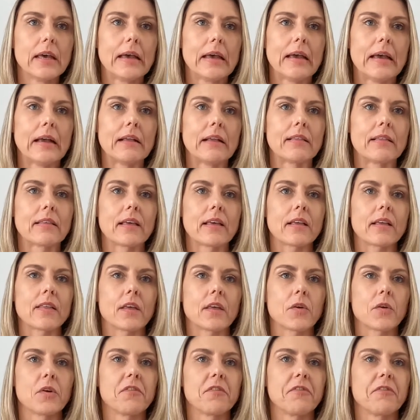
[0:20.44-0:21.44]
It
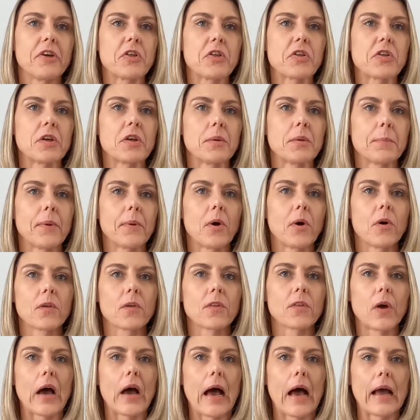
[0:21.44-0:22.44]
sets out a vision, but
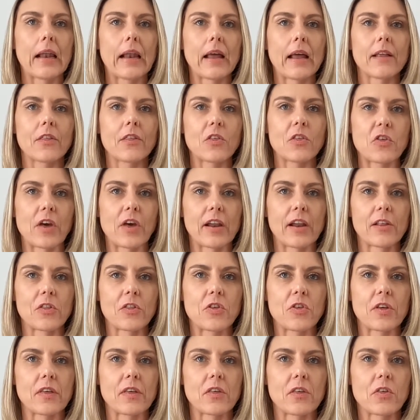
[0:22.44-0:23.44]
also highlights
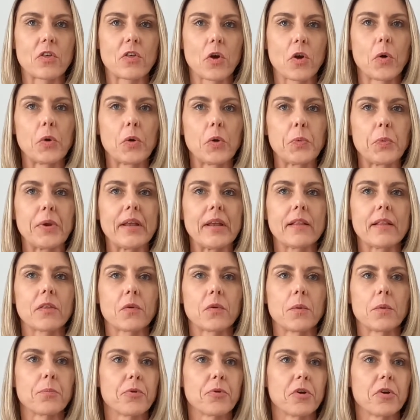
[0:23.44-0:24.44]
challenges, showing we need
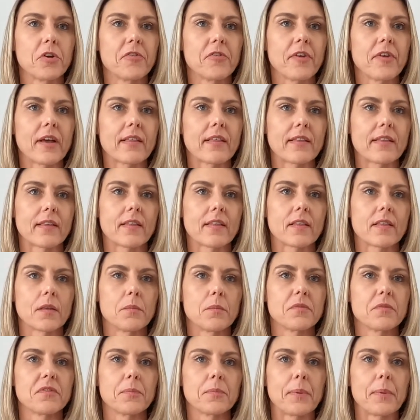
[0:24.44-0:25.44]
to improve our
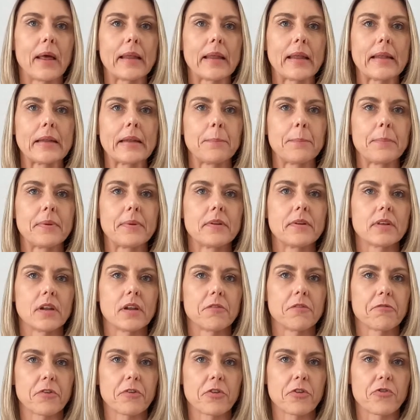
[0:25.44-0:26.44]
system for planning and building
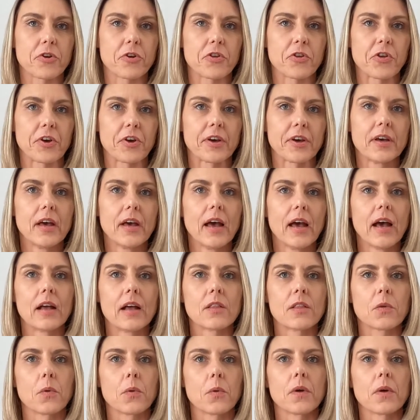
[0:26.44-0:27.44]
infrastructure,
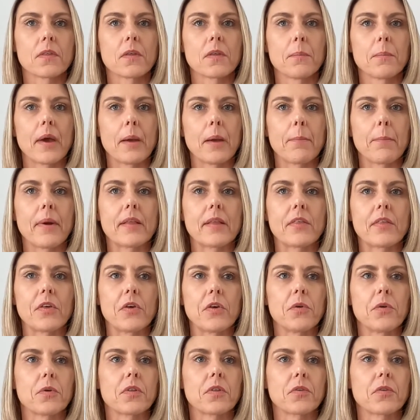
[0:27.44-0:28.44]
and to also make better
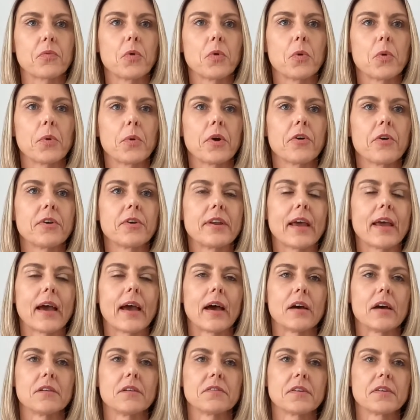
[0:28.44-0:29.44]
use of what we already
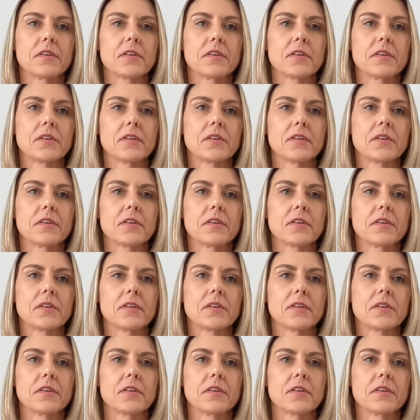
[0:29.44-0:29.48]
have.